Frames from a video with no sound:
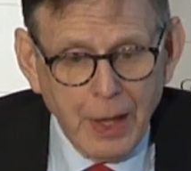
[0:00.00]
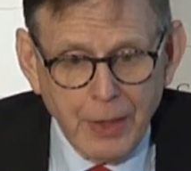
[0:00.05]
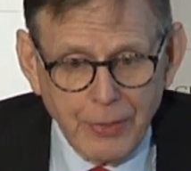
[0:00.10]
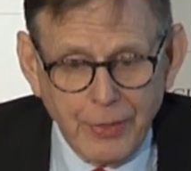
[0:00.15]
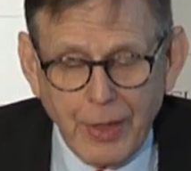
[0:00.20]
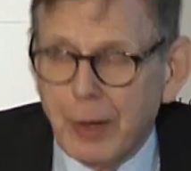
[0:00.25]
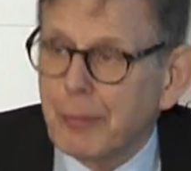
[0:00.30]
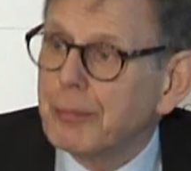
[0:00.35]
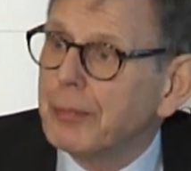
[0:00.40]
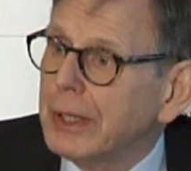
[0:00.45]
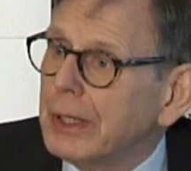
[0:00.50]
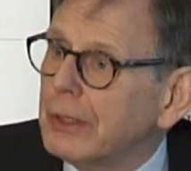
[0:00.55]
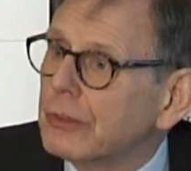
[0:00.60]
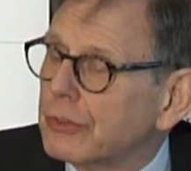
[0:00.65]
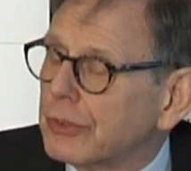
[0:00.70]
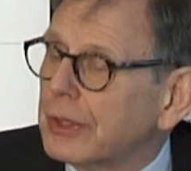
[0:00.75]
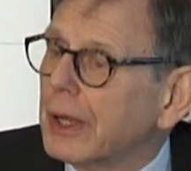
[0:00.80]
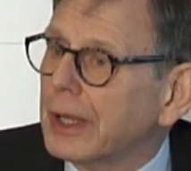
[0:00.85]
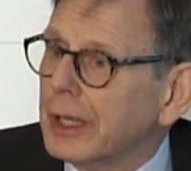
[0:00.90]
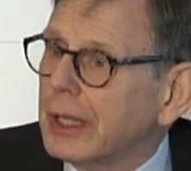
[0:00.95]
that
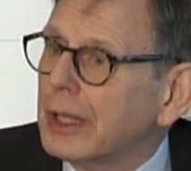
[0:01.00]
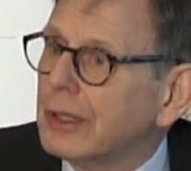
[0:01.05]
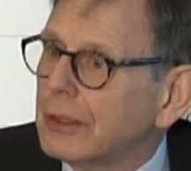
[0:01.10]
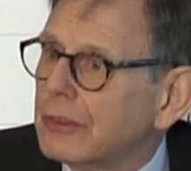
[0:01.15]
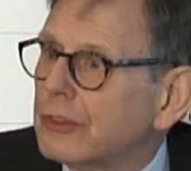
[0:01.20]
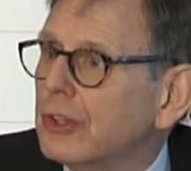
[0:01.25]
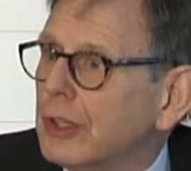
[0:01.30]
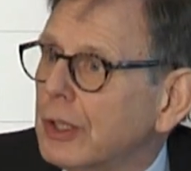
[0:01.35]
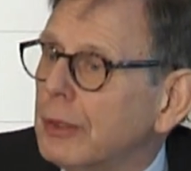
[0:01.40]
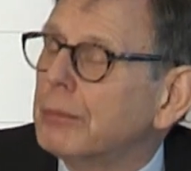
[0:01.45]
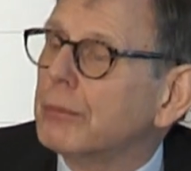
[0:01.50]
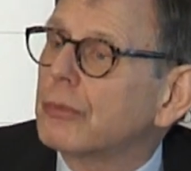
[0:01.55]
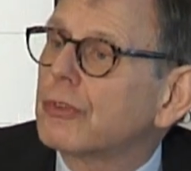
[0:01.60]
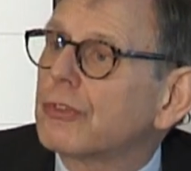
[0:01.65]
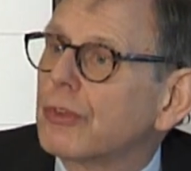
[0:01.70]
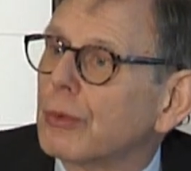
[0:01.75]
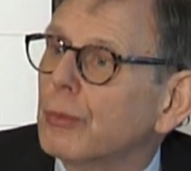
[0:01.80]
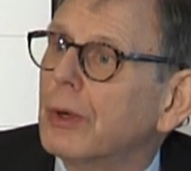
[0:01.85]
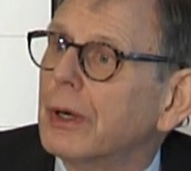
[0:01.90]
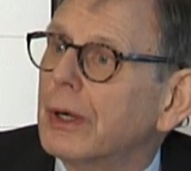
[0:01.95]
means getting
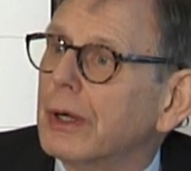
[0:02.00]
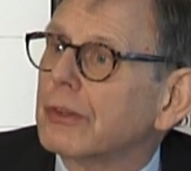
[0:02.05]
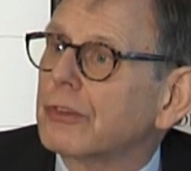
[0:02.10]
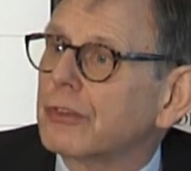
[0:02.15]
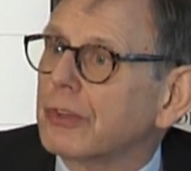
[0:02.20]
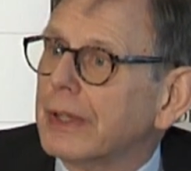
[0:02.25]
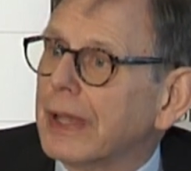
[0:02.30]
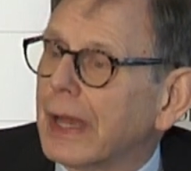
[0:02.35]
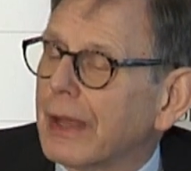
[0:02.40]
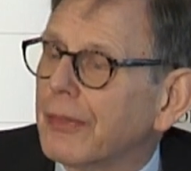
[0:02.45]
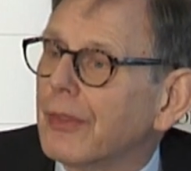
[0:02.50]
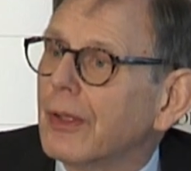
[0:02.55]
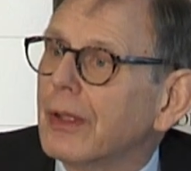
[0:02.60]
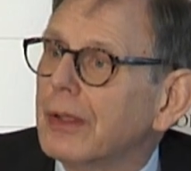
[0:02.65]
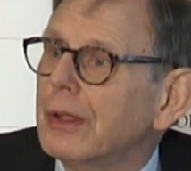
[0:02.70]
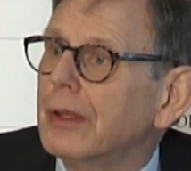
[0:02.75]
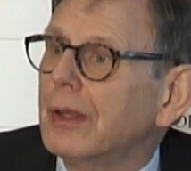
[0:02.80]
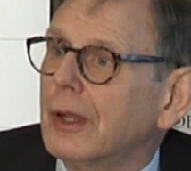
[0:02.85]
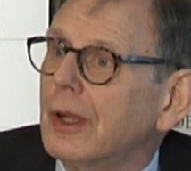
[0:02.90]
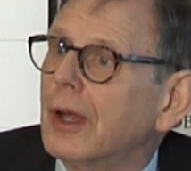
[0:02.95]
teams to work
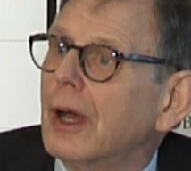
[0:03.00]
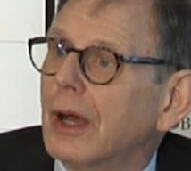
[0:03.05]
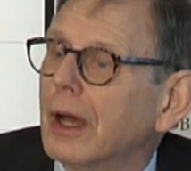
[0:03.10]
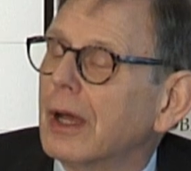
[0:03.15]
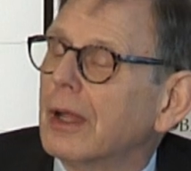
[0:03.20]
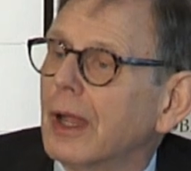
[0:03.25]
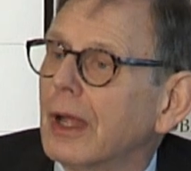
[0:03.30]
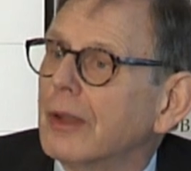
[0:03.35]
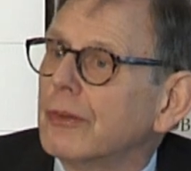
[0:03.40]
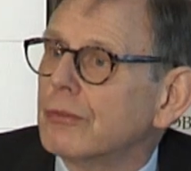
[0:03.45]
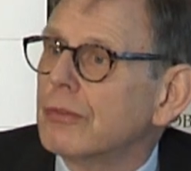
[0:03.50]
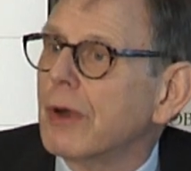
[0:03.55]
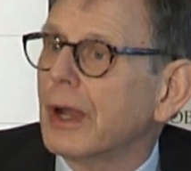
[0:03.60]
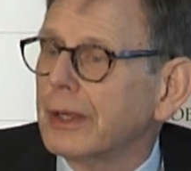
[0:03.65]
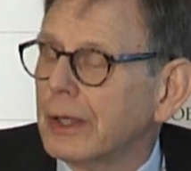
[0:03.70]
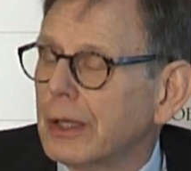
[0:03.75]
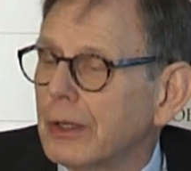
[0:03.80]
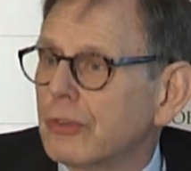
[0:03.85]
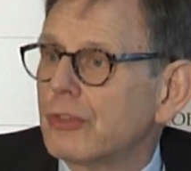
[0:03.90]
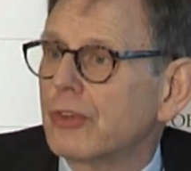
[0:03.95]
together and
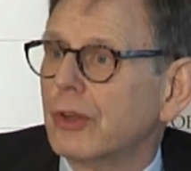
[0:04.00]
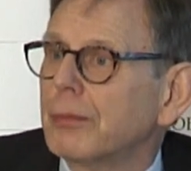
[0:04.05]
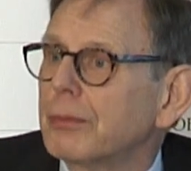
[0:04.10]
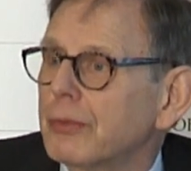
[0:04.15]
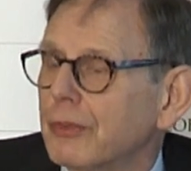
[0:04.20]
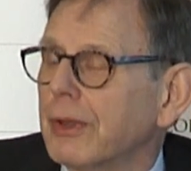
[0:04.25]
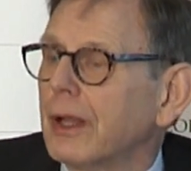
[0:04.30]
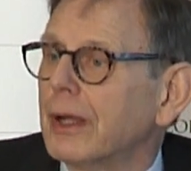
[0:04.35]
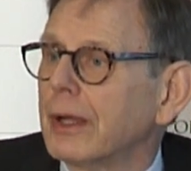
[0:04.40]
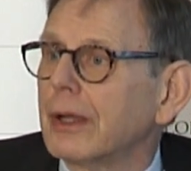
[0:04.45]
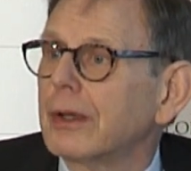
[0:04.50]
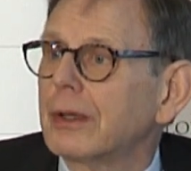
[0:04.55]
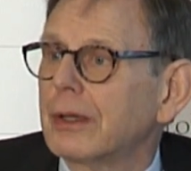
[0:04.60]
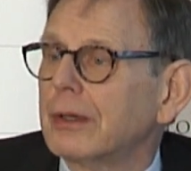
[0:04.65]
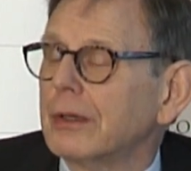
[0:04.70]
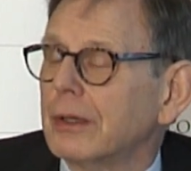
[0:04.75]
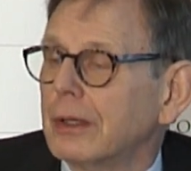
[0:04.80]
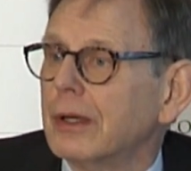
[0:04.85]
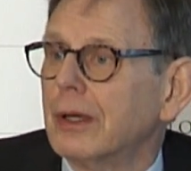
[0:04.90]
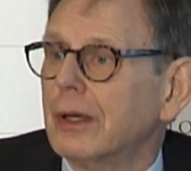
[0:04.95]
running ships like